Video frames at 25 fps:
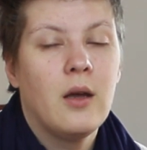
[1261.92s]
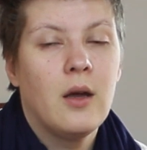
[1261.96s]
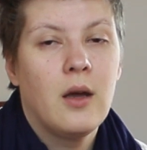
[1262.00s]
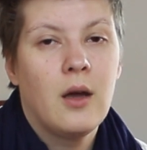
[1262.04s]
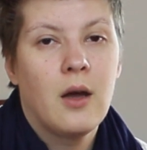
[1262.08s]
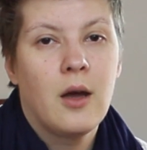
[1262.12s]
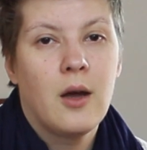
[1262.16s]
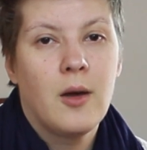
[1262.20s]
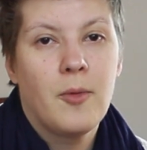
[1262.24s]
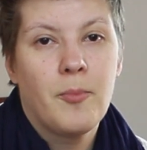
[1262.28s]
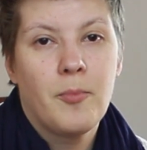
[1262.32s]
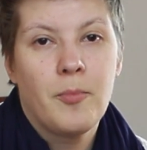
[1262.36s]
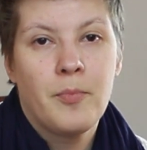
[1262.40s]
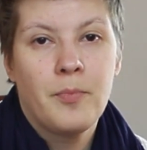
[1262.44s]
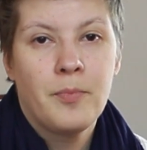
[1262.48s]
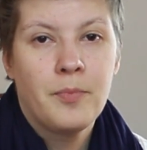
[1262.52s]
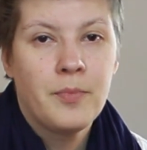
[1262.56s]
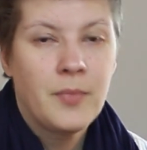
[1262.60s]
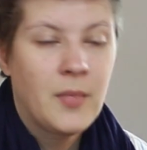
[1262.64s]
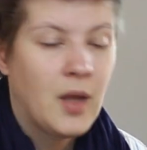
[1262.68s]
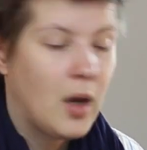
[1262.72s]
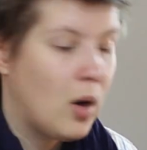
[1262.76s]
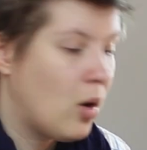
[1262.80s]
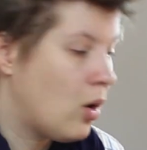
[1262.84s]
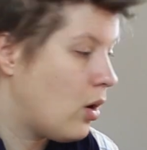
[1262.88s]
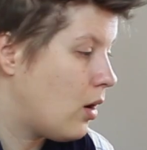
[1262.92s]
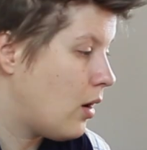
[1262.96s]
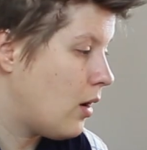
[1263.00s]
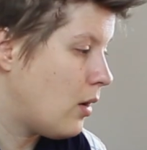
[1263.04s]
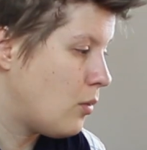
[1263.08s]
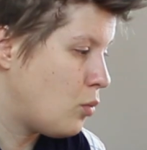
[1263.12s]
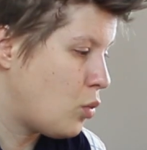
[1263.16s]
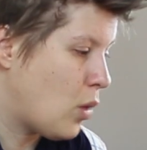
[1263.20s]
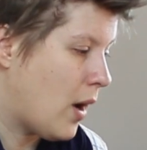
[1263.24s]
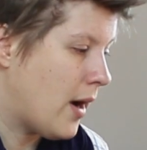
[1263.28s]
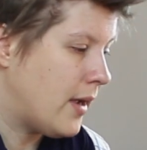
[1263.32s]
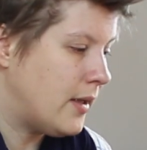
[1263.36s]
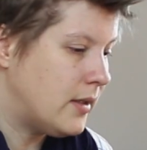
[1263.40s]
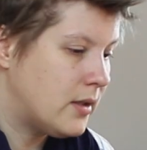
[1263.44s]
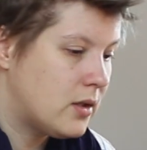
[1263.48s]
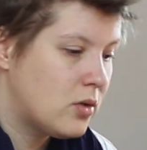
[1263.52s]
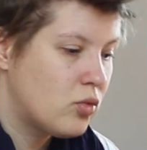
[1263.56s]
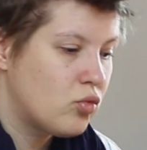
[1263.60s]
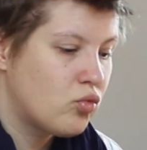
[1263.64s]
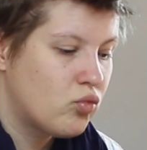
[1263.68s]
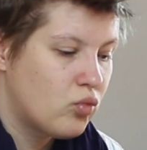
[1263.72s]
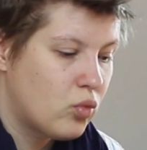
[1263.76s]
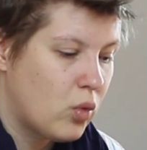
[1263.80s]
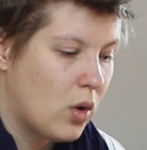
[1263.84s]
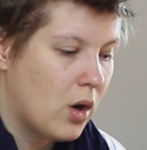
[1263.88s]
a
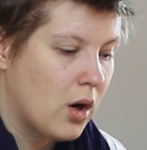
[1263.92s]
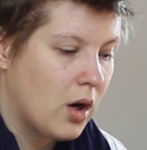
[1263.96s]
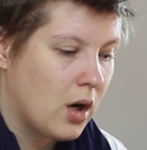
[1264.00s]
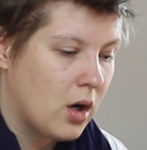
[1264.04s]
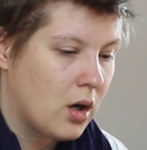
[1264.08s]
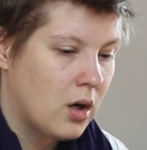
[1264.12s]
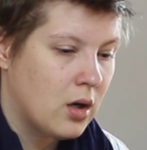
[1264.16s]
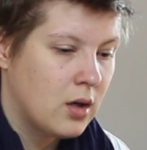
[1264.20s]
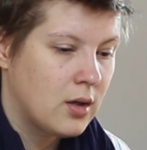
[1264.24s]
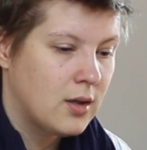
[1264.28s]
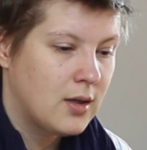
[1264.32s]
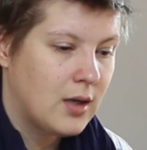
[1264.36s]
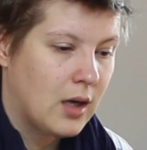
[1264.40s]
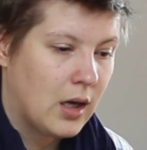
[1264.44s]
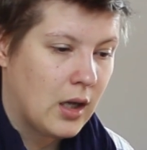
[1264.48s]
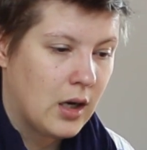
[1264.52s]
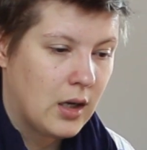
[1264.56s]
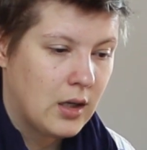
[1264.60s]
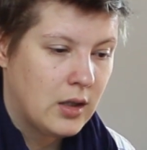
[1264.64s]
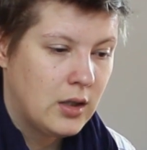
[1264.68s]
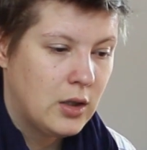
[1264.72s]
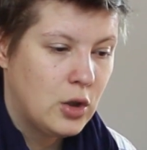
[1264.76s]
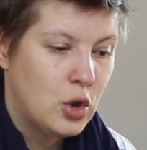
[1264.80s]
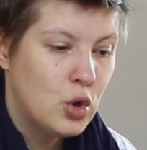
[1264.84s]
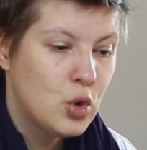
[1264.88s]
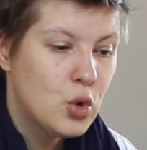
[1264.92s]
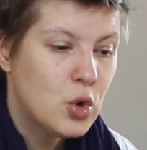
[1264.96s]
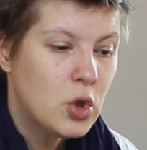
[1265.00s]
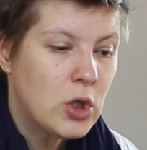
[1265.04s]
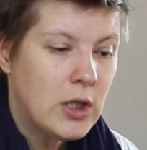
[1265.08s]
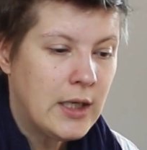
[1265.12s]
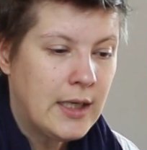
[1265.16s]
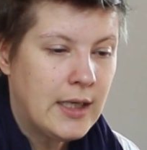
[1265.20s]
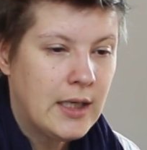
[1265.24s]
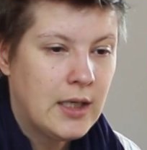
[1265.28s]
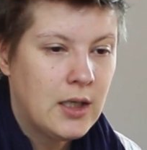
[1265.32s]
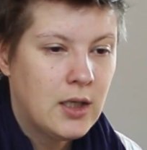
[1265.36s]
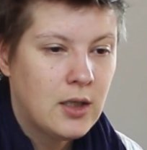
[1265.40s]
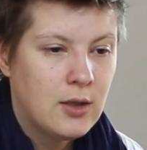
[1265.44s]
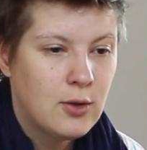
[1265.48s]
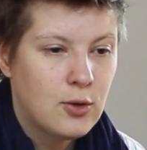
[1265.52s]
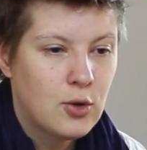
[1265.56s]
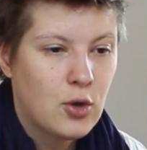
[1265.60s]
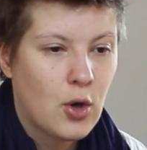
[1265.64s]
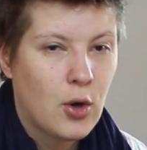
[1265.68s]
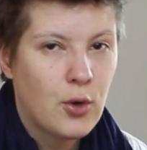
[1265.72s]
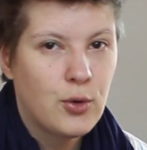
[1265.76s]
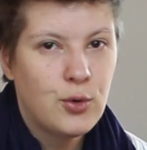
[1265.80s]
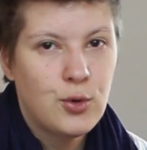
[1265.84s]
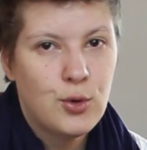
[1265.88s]
white watercolor. Usually you
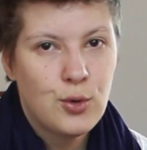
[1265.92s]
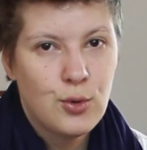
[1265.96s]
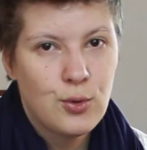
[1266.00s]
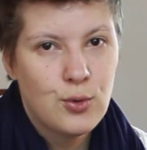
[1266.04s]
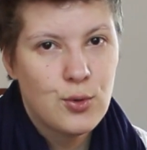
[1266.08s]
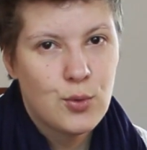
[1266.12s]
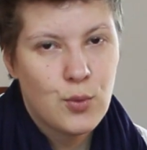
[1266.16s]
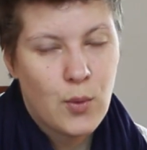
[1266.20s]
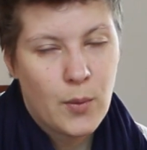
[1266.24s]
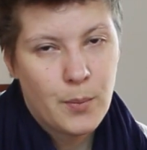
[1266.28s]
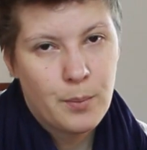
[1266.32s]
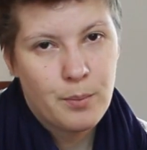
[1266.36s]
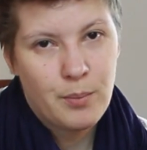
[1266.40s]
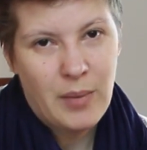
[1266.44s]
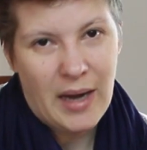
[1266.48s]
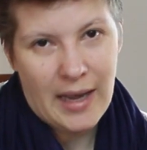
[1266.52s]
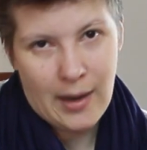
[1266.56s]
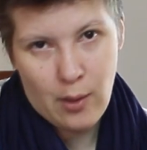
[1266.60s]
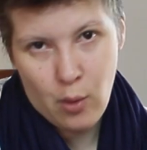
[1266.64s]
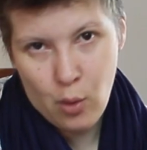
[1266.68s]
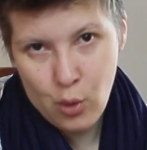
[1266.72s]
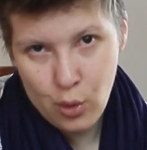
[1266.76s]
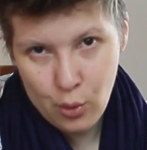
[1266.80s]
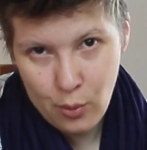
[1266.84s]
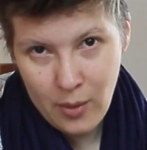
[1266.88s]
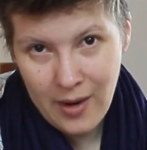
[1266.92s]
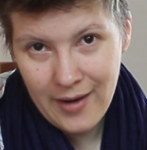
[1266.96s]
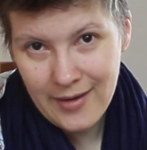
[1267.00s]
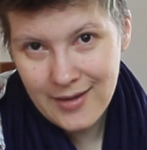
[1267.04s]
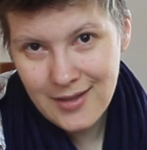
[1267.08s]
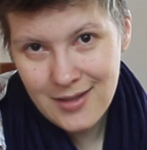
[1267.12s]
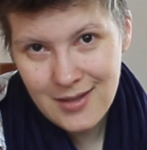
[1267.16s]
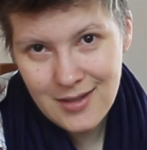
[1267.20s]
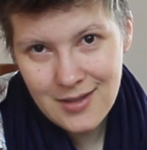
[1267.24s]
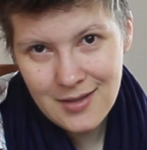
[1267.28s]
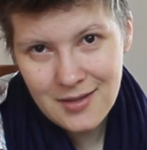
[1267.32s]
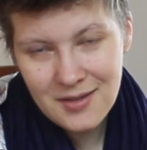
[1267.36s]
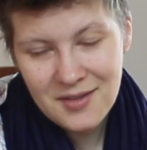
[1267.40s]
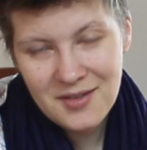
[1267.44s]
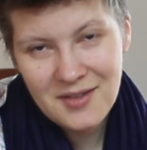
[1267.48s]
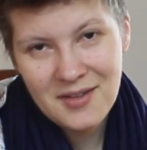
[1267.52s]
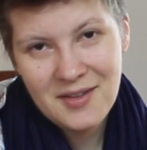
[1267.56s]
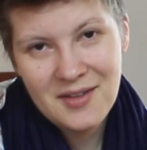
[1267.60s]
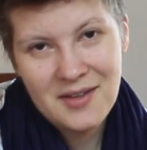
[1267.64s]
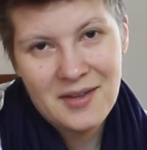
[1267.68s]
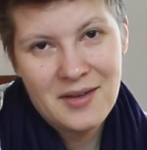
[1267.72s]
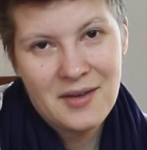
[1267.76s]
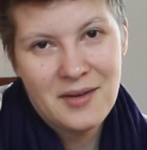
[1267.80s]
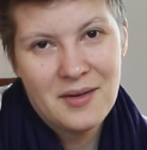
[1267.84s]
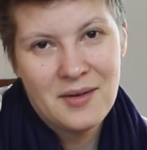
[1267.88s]
don't use black or white
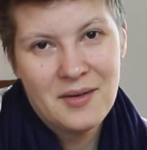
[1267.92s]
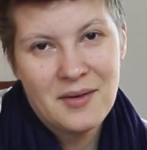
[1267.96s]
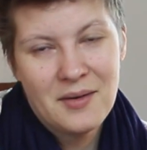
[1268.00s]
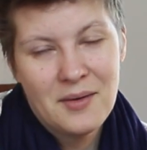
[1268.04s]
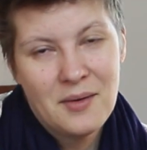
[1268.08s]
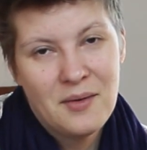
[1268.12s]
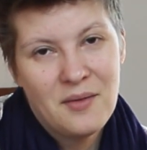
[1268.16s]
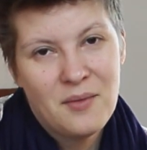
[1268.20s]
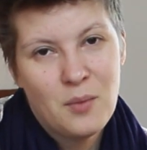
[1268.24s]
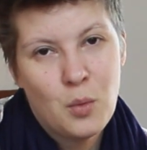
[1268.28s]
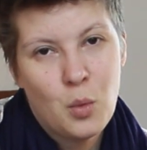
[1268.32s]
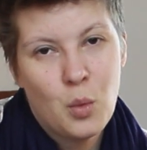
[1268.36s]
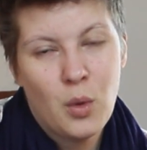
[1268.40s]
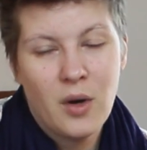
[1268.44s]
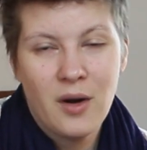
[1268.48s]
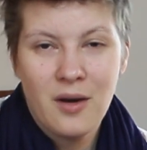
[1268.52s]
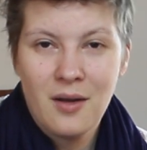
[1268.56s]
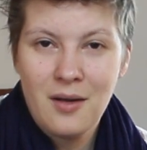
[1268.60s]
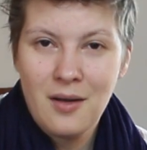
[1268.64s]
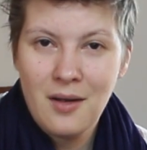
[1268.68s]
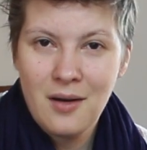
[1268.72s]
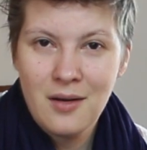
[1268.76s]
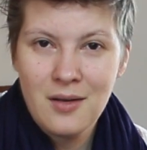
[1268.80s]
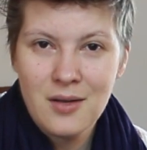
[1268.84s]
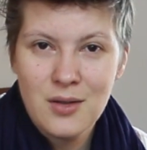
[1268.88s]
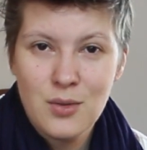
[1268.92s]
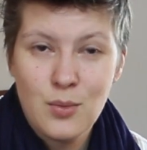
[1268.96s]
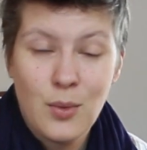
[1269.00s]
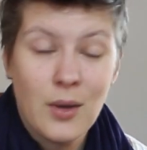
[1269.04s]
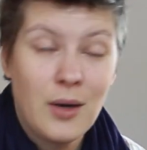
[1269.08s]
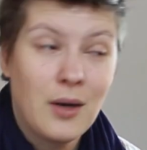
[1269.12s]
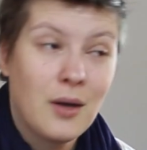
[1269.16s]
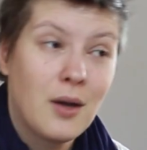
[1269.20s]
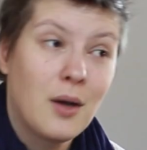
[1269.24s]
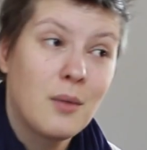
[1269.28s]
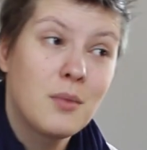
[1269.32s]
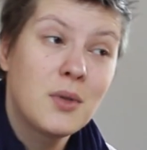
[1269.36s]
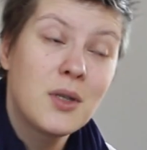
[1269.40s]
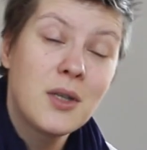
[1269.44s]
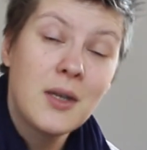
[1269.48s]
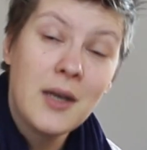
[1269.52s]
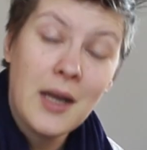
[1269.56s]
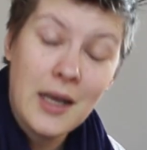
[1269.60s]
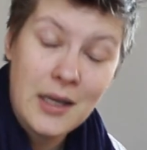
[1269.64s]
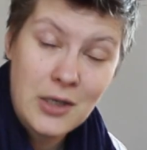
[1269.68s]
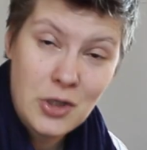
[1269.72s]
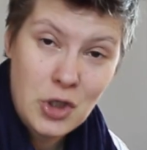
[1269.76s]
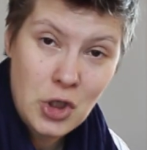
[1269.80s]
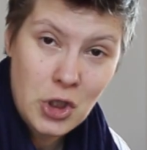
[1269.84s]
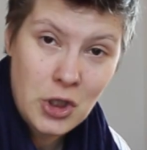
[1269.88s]
in watercolors when it comes to
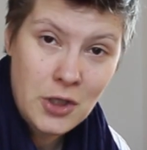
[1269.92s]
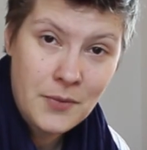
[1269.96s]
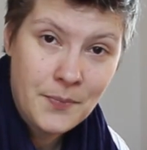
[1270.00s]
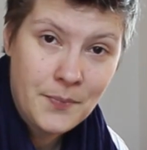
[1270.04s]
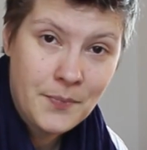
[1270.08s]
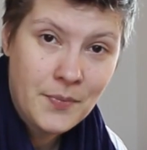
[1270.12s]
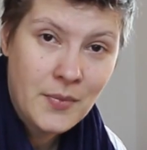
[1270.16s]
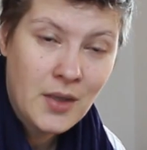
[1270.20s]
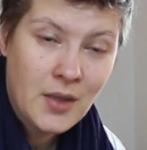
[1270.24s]
nature.